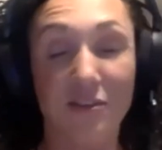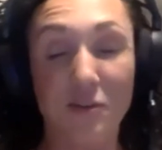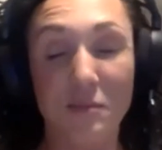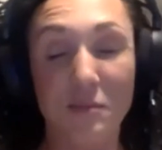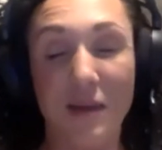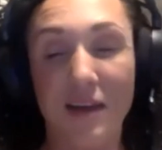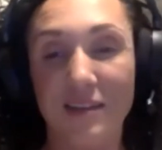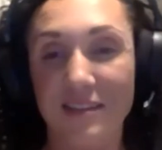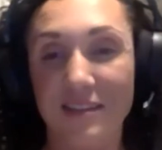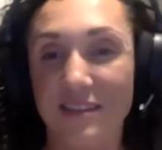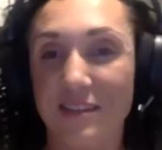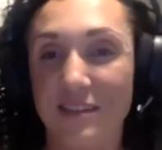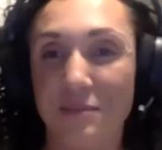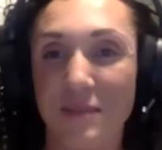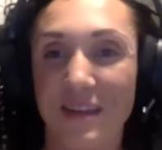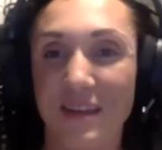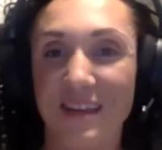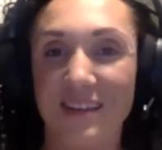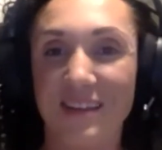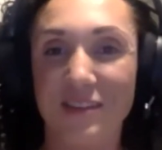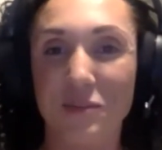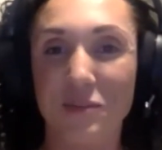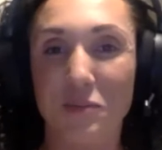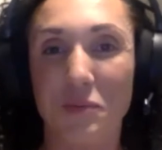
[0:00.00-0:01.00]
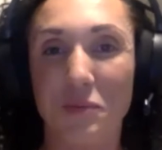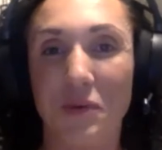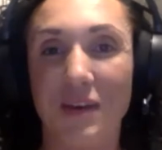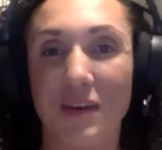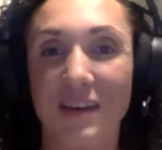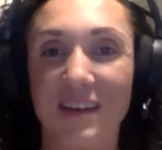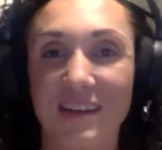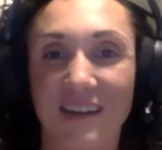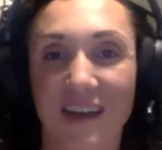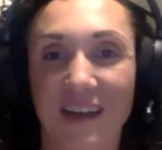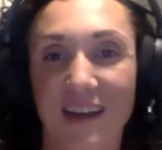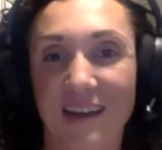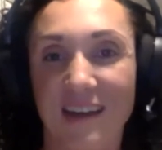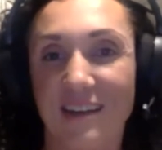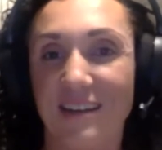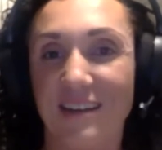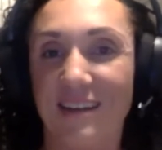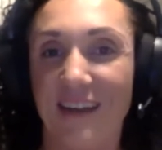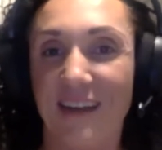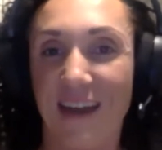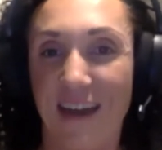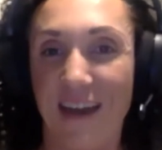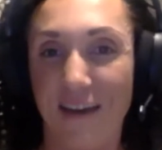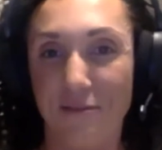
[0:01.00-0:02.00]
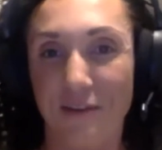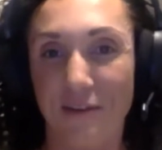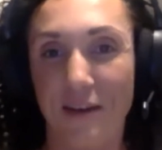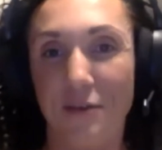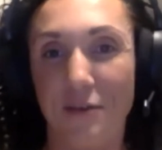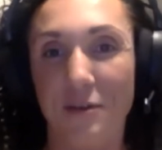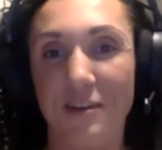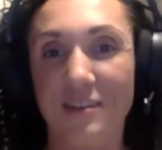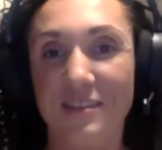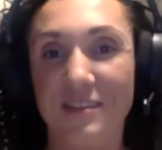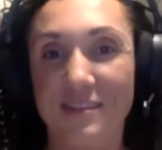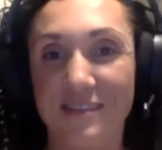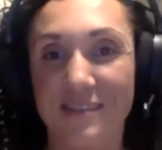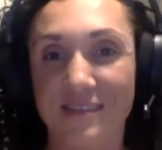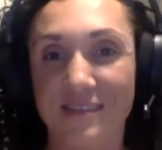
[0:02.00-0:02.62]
miles took me 29 and a half hours.